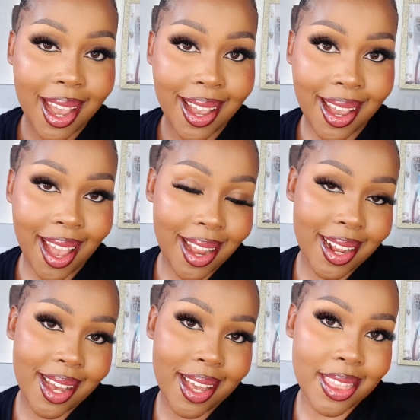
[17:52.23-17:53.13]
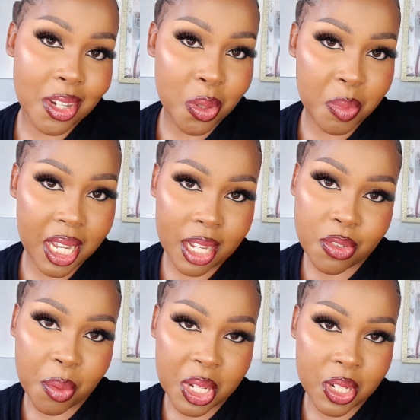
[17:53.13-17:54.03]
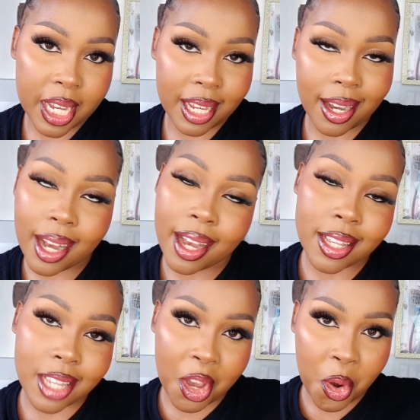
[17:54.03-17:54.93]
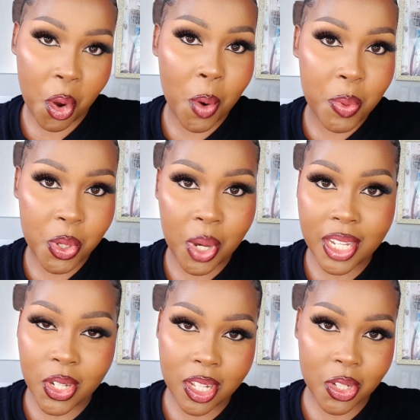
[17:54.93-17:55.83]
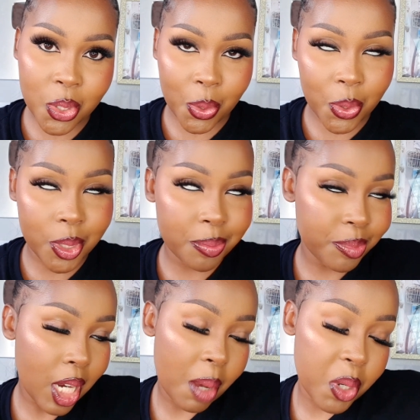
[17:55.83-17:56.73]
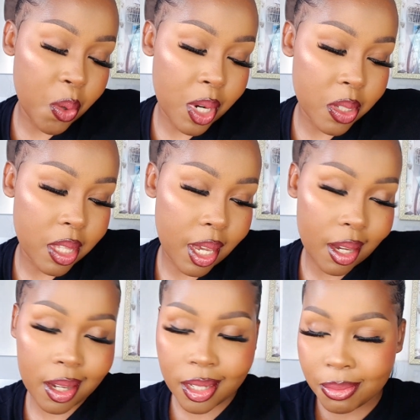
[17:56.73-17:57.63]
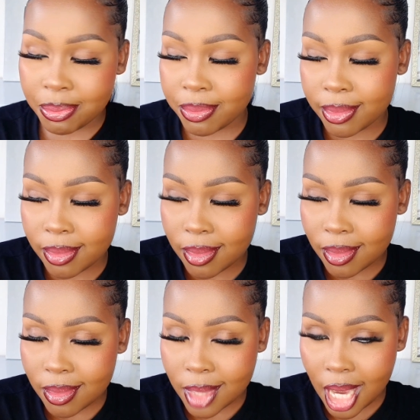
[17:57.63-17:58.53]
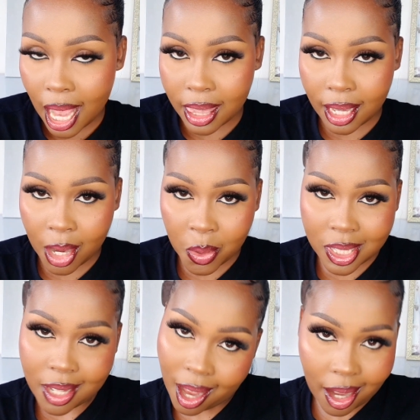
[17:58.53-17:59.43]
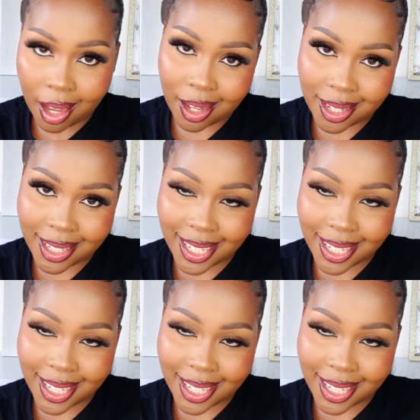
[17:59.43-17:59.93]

And that would be it for me today, guys. I hope you enjoyed the tutorial. Let me know what you think. I think I look stunning.